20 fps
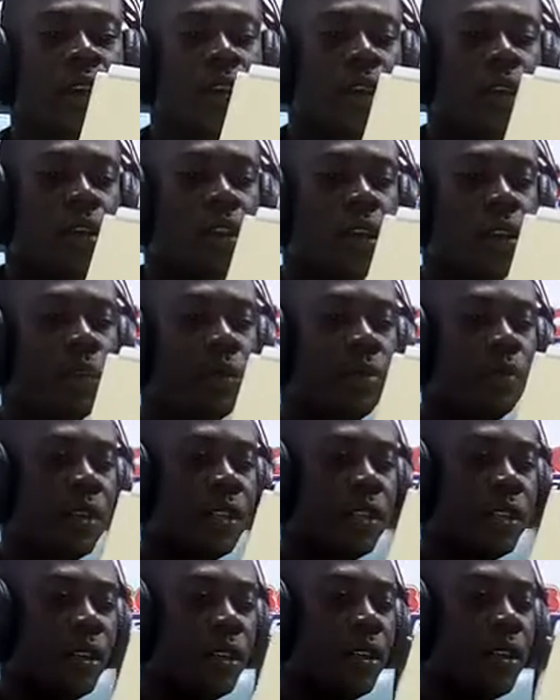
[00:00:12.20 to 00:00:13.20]
The
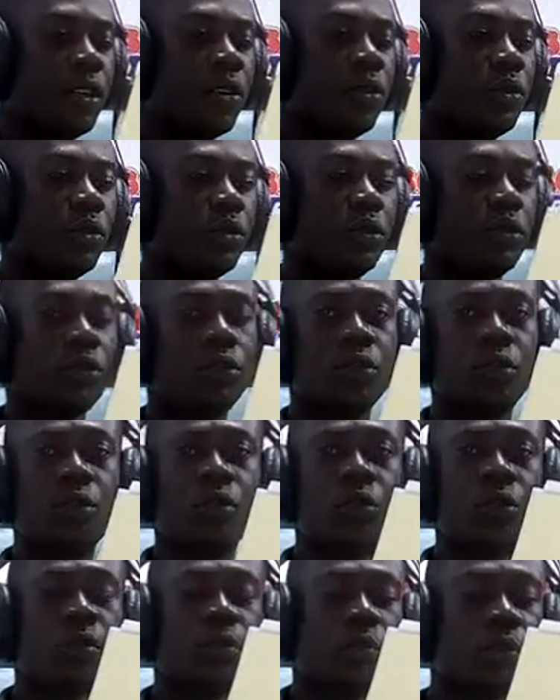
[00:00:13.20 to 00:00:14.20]
ELBC
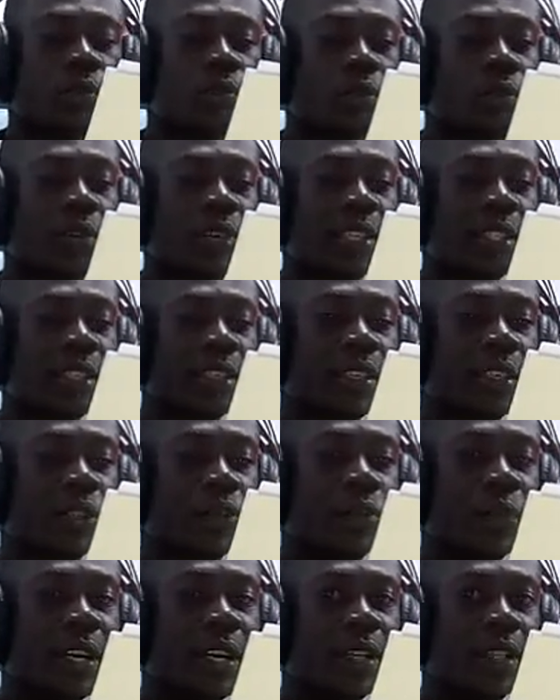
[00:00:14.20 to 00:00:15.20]
News Bulletin
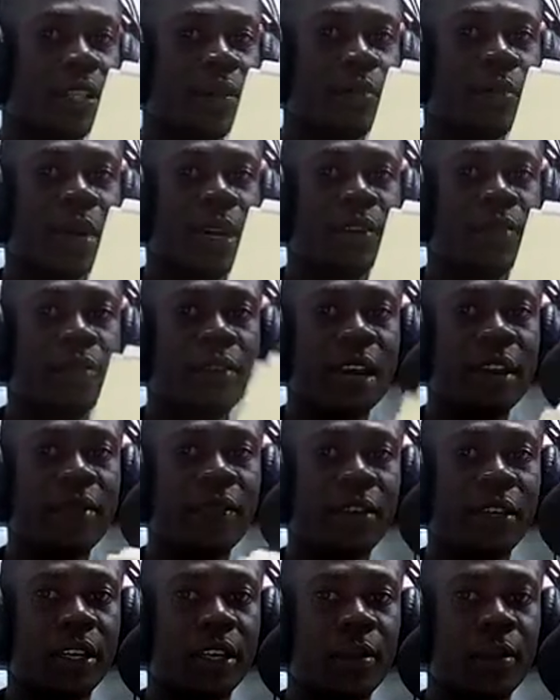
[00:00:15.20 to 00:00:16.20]
is read by
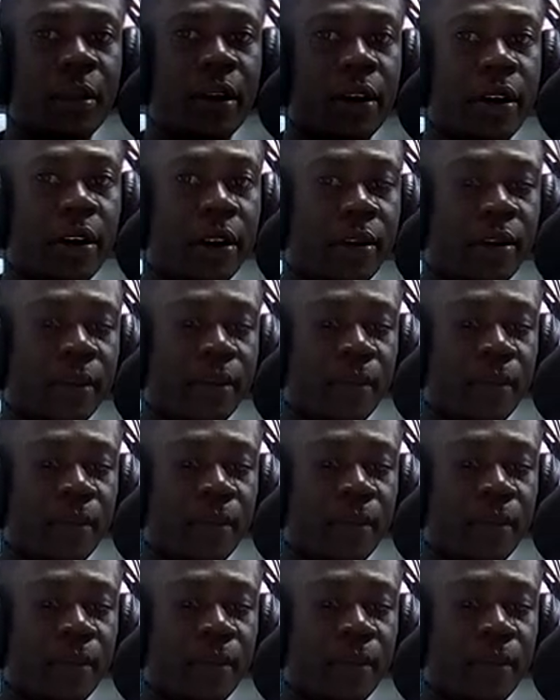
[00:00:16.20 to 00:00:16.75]
Varflay Kamara.